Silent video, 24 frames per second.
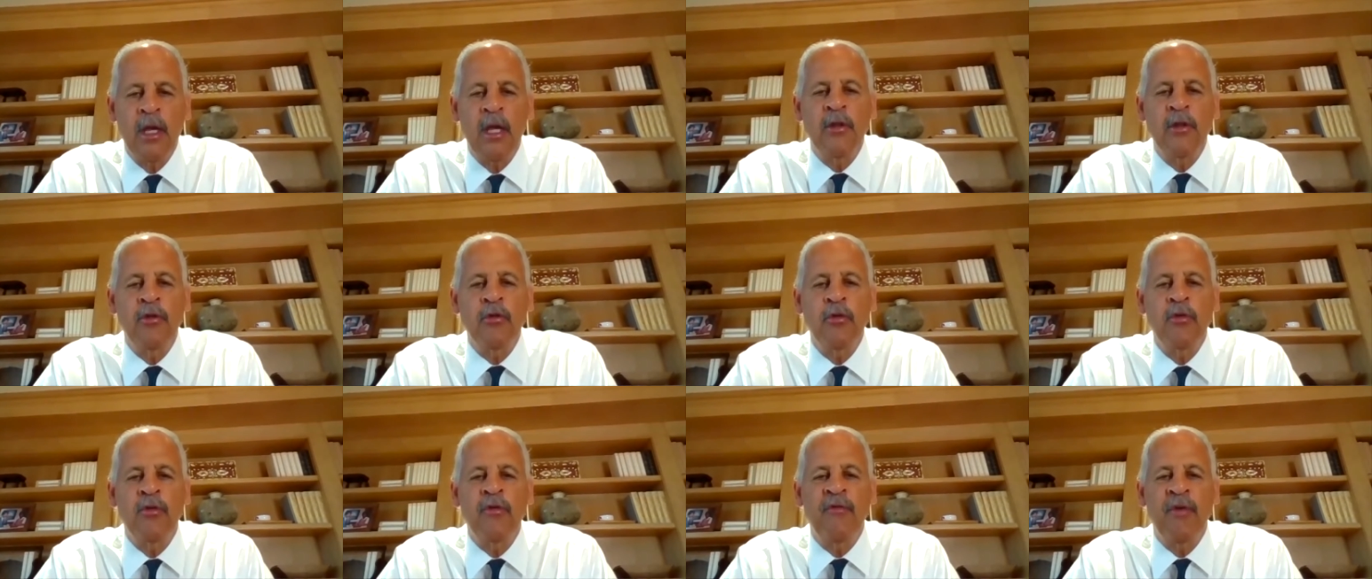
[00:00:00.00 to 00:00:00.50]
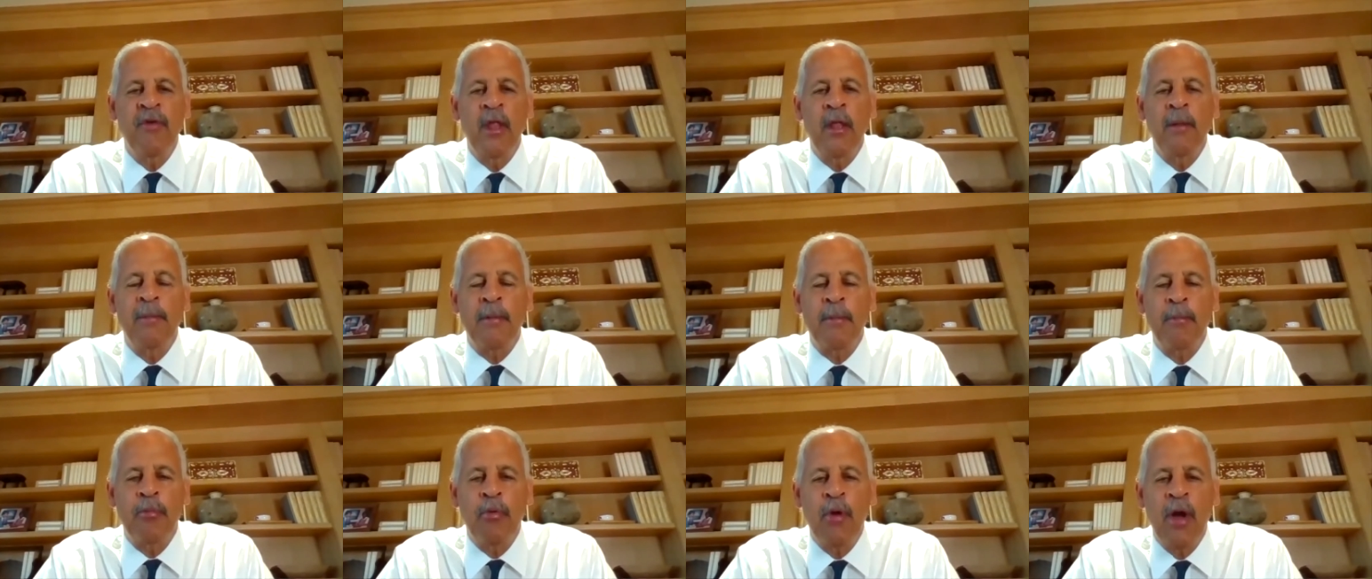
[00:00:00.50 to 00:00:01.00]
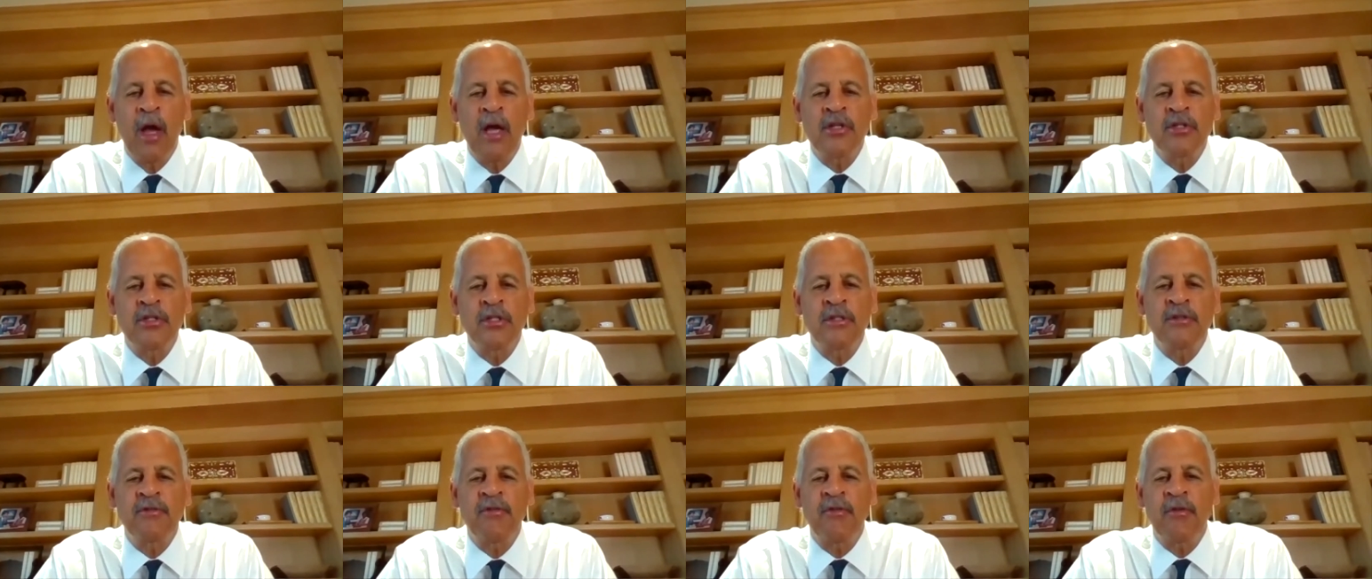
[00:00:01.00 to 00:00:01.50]
Can you develop a
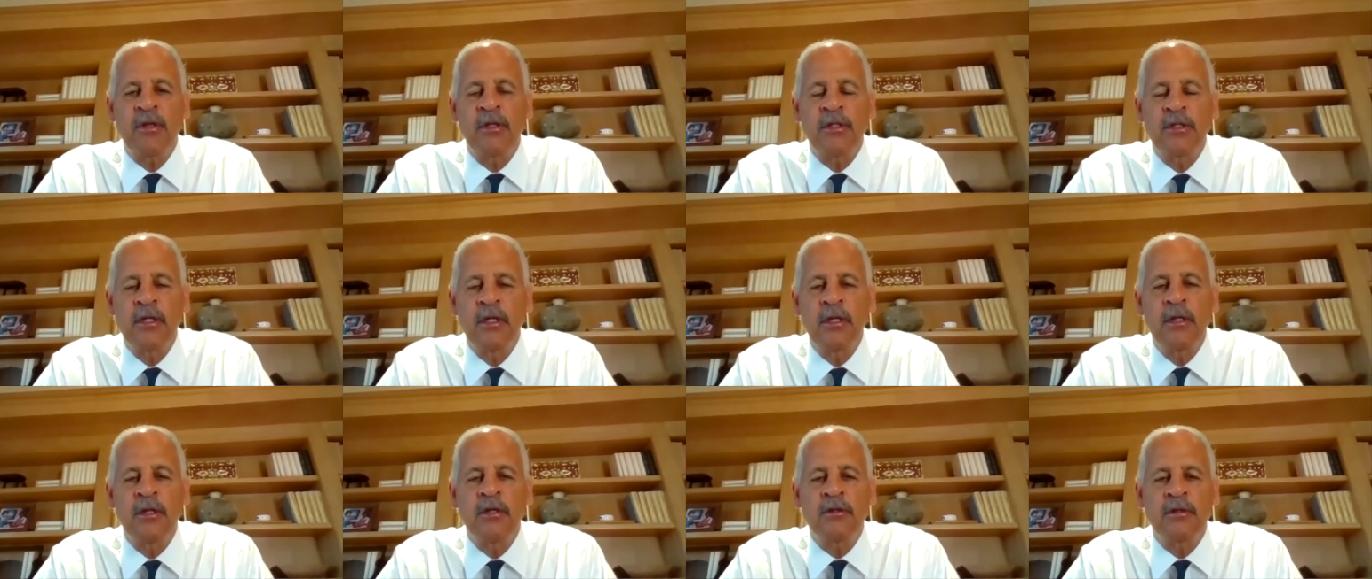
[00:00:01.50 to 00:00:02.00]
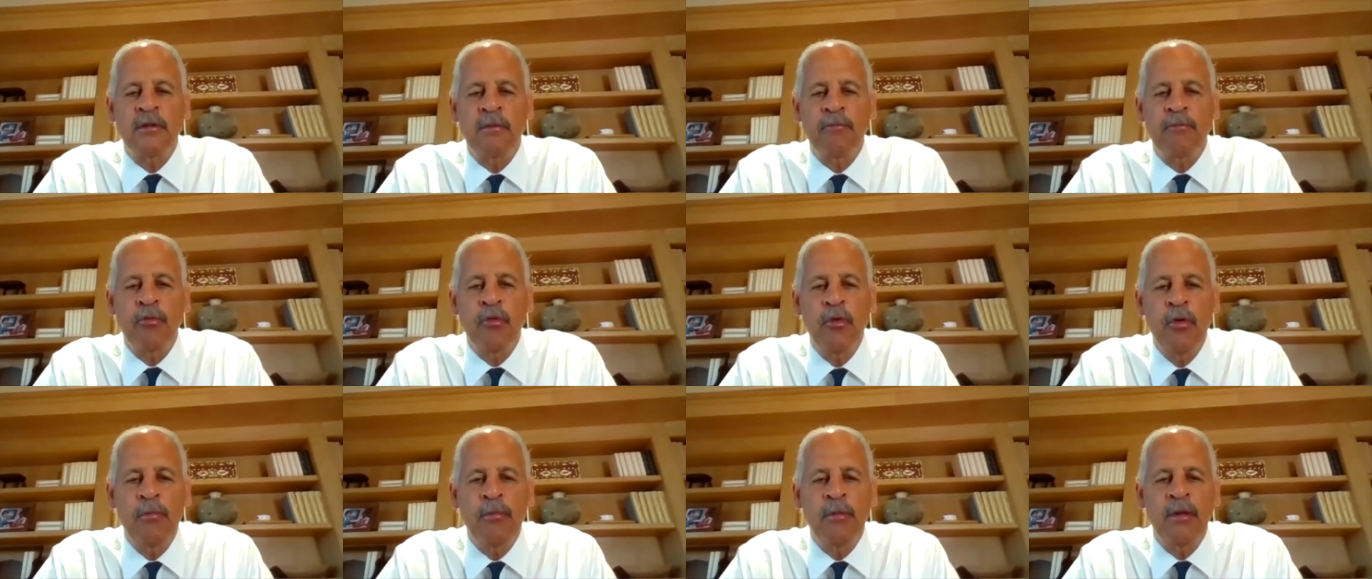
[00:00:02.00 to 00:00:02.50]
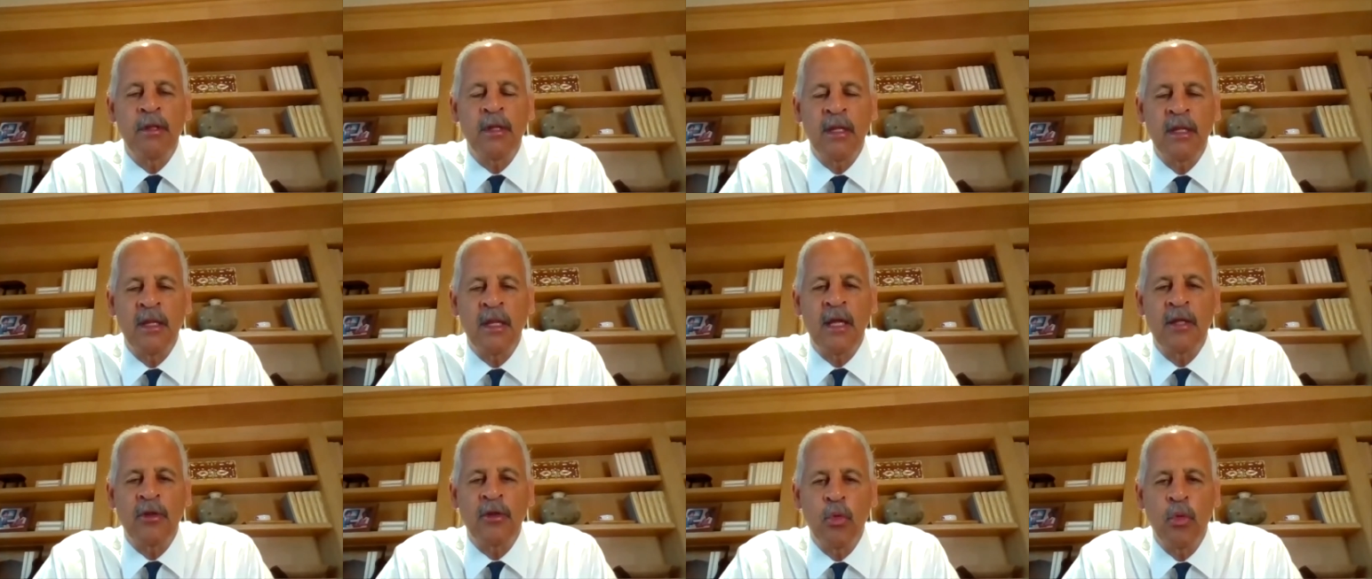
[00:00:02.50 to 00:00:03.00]
process of continuous improvement
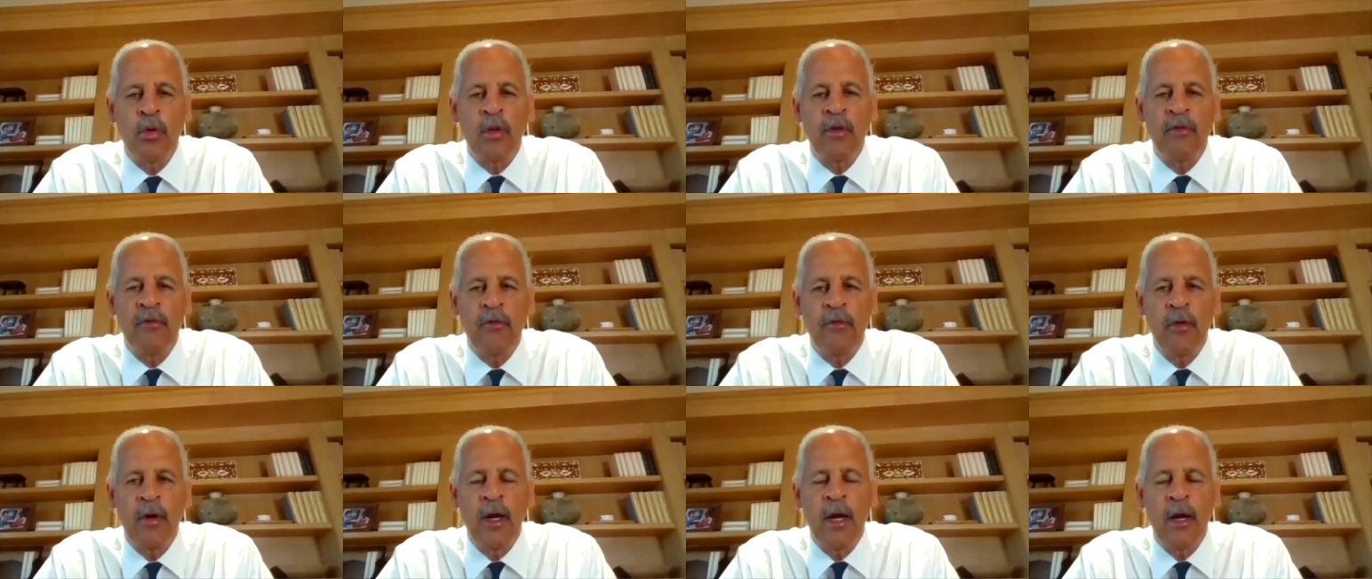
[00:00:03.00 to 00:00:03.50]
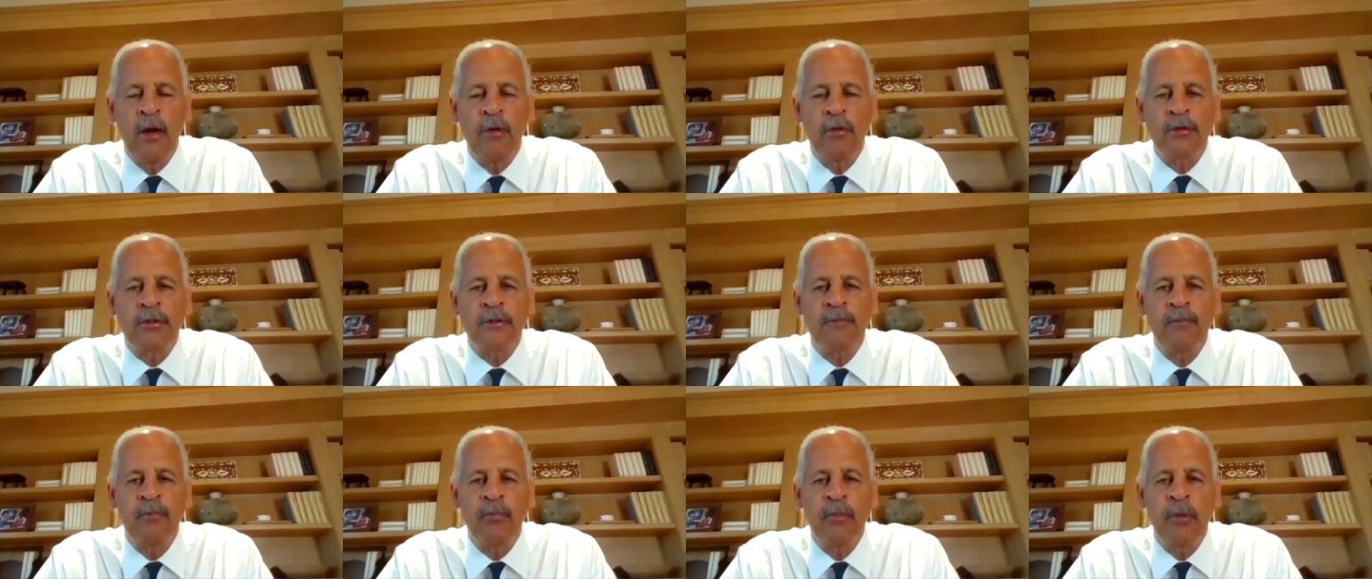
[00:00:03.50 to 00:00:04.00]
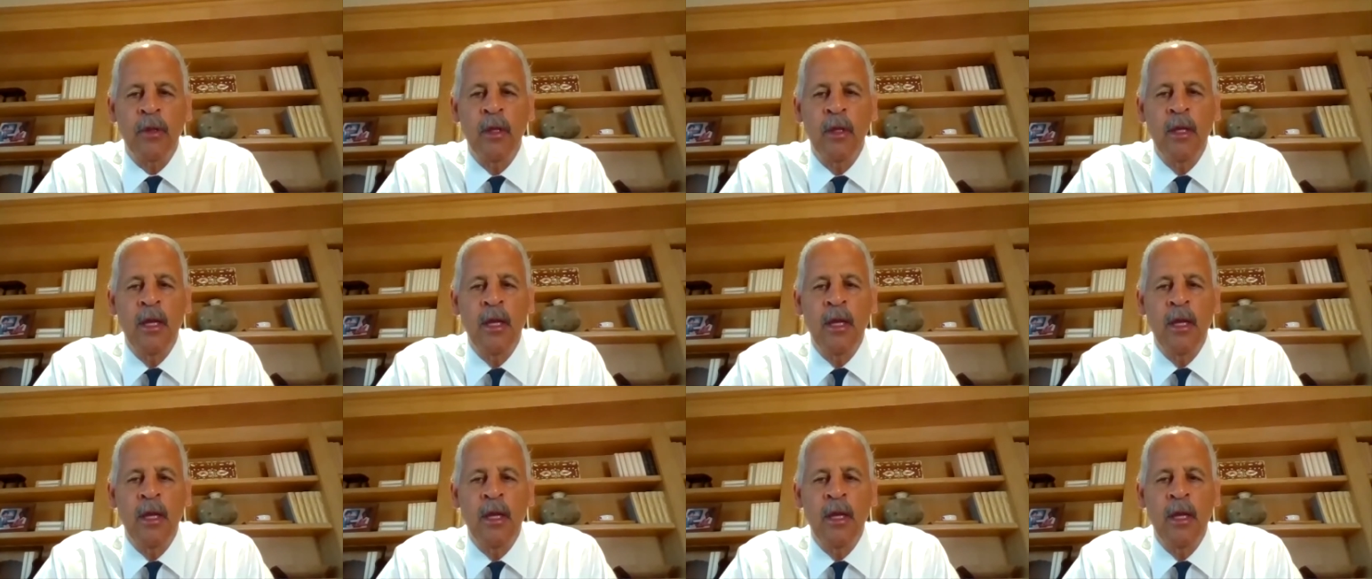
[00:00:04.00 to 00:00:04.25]
in that 24 hours?